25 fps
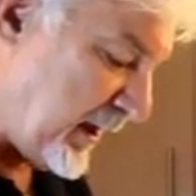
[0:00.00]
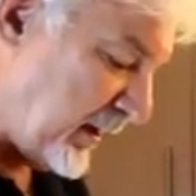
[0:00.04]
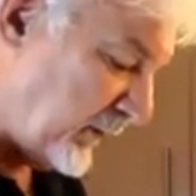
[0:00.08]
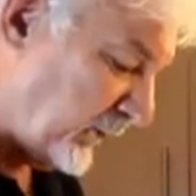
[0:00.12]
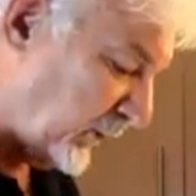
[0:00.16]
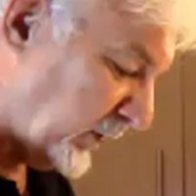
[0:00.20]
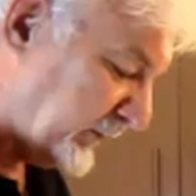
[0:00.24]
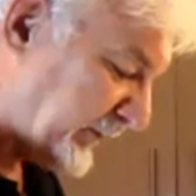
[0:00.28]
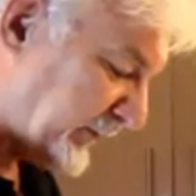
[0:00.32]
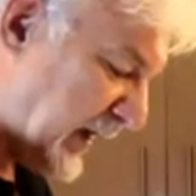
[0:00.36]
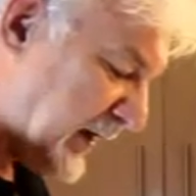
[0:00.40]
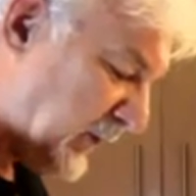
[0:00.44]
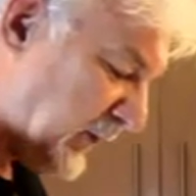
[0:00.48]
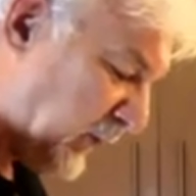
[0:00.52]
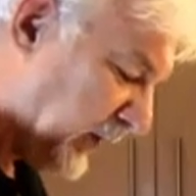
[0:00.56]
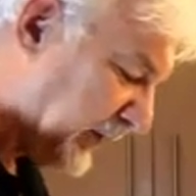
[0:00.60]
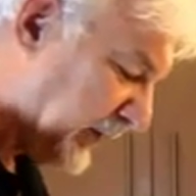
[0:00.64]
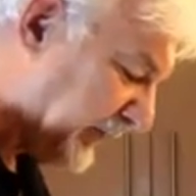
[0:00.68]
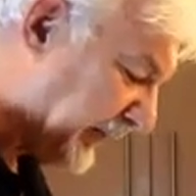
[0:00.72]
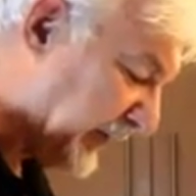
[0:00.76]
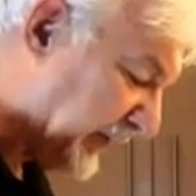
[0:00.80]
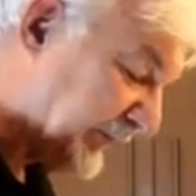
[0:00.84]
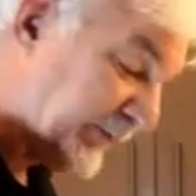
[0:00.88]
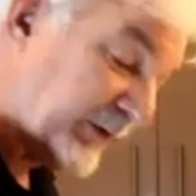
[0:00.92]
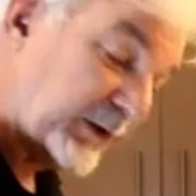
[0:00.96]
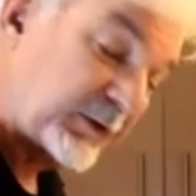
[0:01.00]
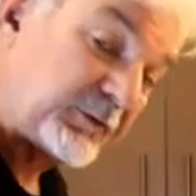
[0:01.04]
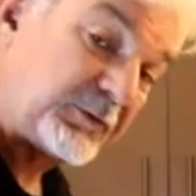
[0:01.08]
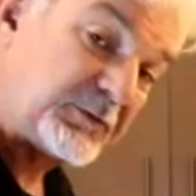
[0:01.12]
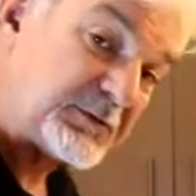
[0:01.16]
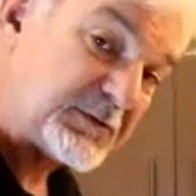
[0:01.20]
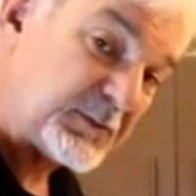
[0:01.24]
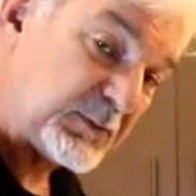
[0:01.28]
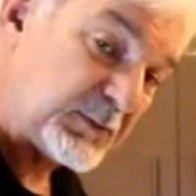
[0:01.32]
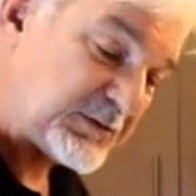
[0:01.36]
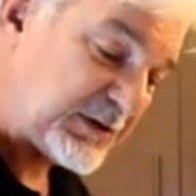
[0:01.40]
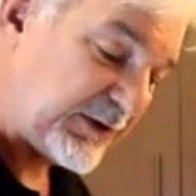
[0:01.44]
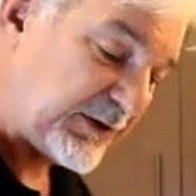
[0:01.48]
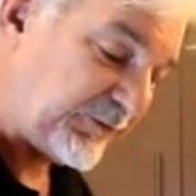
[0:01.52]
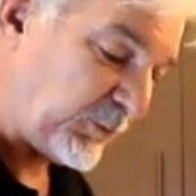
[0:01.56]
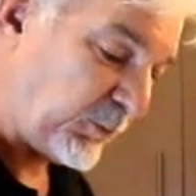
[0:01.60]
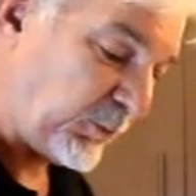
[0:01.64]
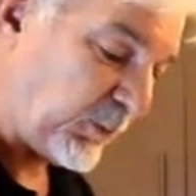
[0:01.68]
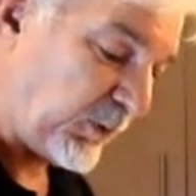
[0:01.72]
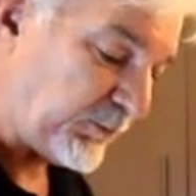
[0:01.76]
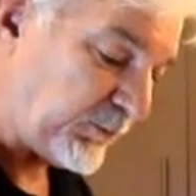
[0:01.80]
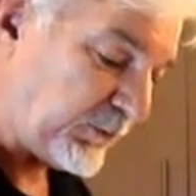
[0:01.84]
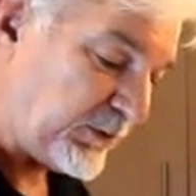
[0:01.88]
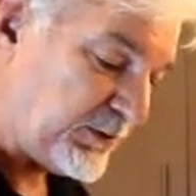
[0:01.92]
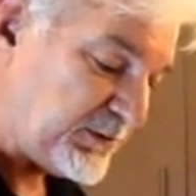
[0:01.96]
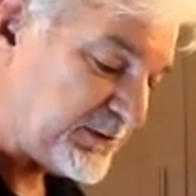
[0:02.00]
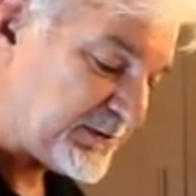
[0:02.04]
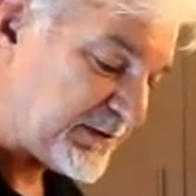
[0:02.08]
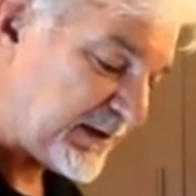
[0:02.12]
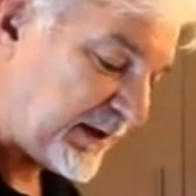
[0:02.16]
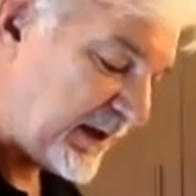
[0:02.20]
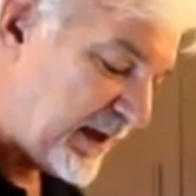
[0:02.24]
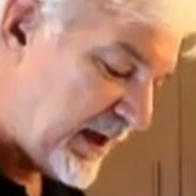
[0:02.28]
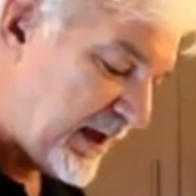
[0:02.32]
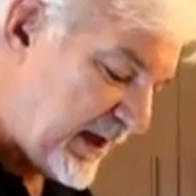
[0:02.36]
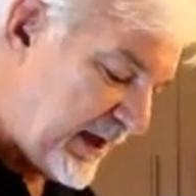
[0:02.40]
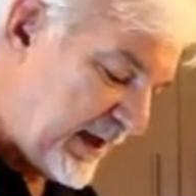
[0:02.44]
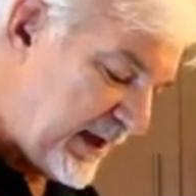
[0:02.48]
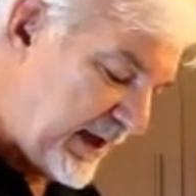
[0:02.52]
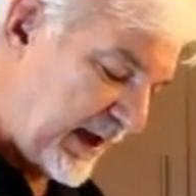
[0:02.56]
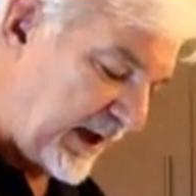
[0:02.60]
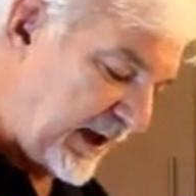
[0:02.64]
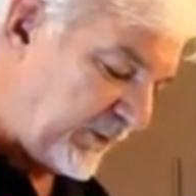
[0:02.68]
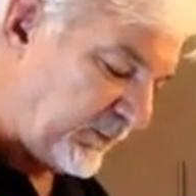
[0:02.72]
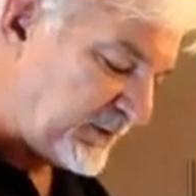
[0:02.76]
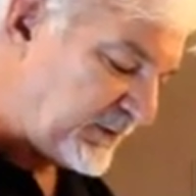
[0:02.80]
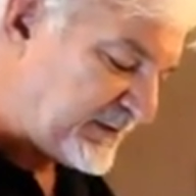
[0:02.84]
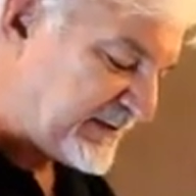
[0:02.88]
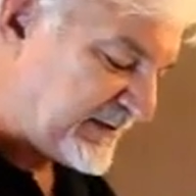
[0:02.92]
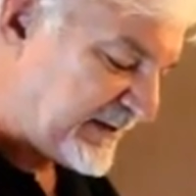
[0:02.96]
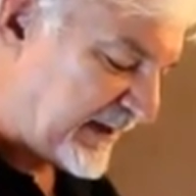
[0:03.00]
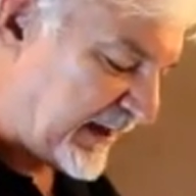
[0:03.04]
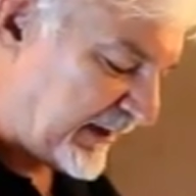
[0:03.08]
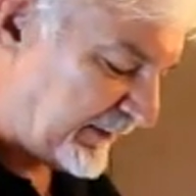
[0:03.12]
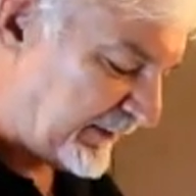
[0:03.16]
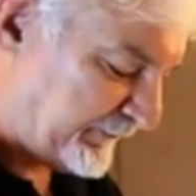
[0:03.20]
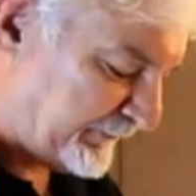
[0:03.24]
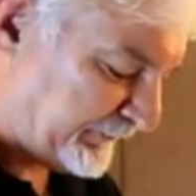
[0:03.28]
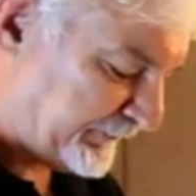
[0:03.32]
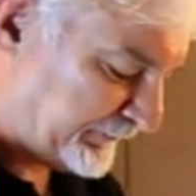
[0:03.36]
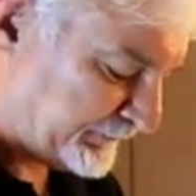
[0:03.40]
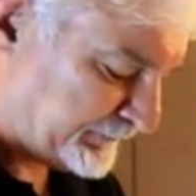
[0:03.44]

We'll take one of our filters, whichever one we're using, and we'll set